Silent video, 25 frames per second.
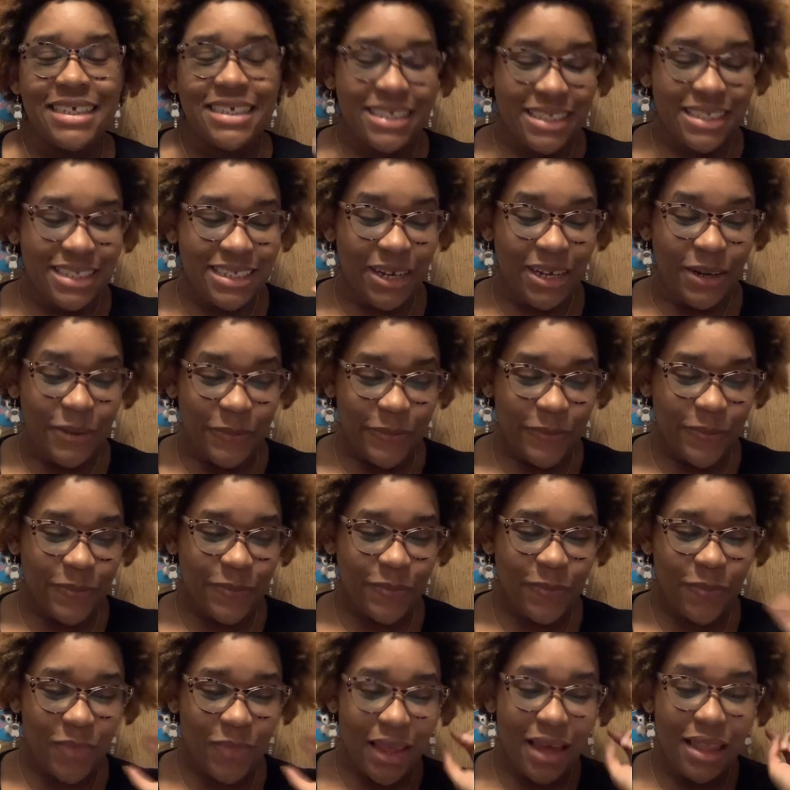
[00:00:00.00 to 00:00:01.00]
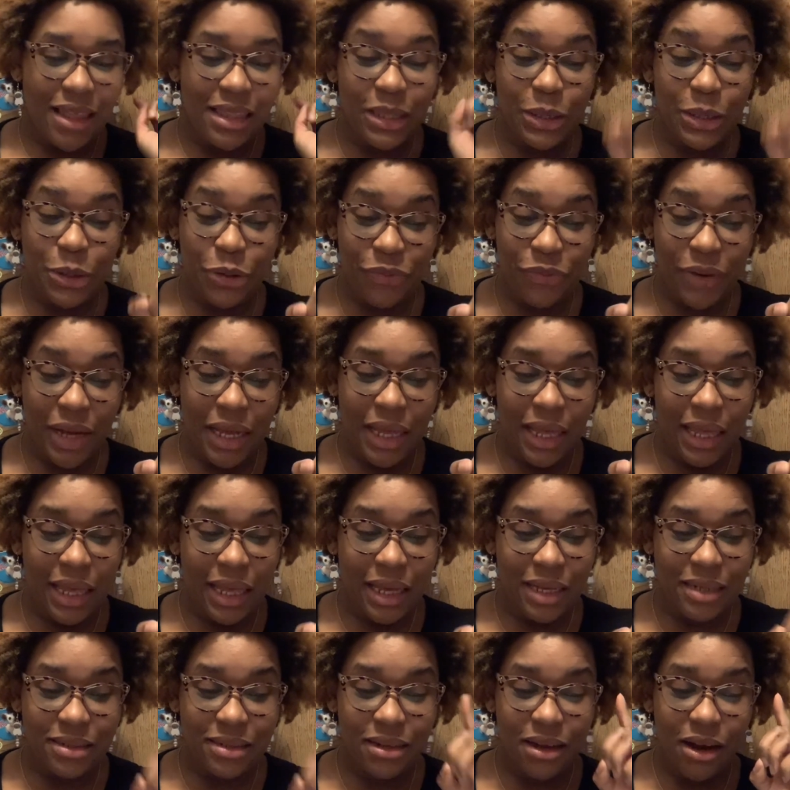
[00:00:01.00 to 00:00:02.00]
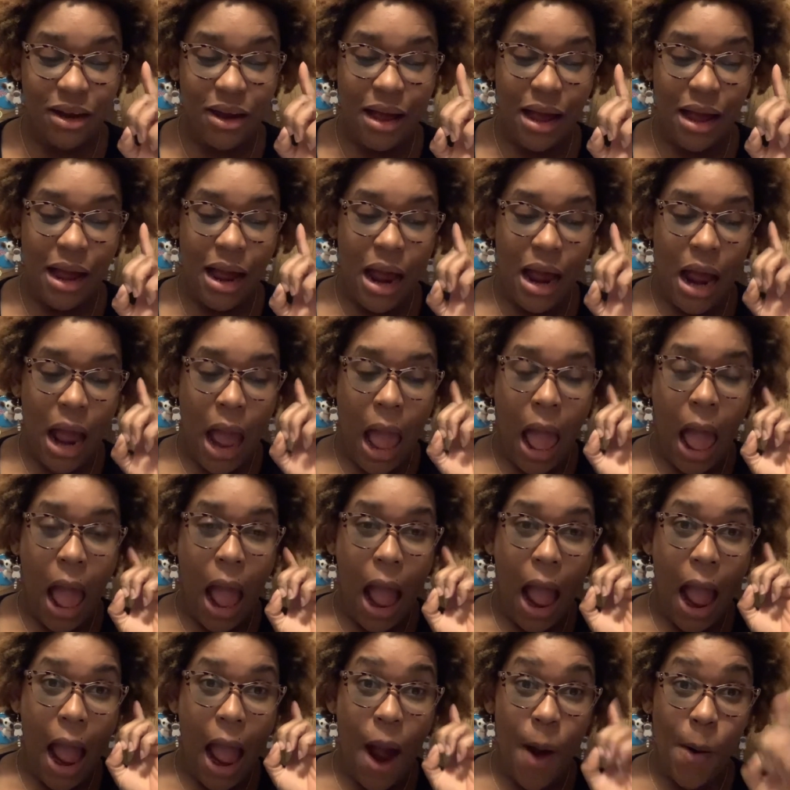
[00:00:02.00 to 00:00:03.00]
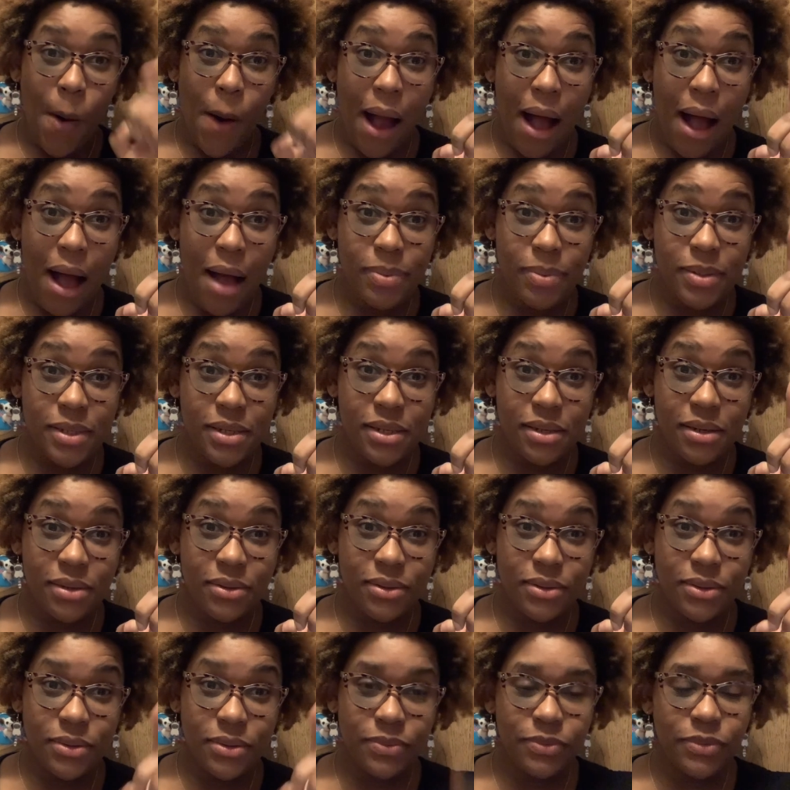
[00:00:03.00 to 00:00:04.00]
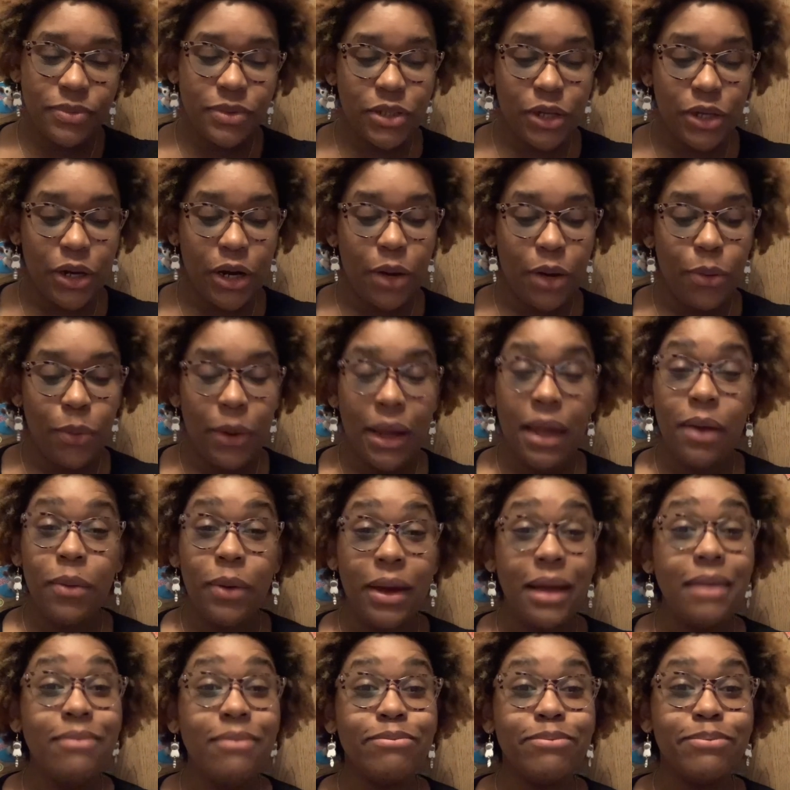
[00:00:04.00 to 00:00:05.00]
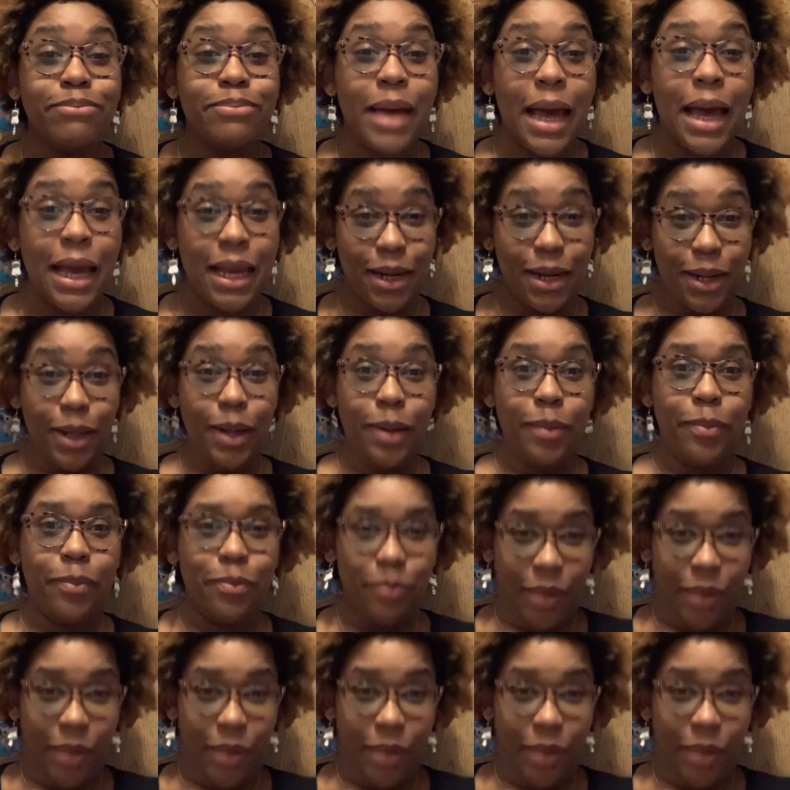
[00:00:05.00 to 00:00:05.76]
So, Little Red Hen. Our obstacle, wait, back it up.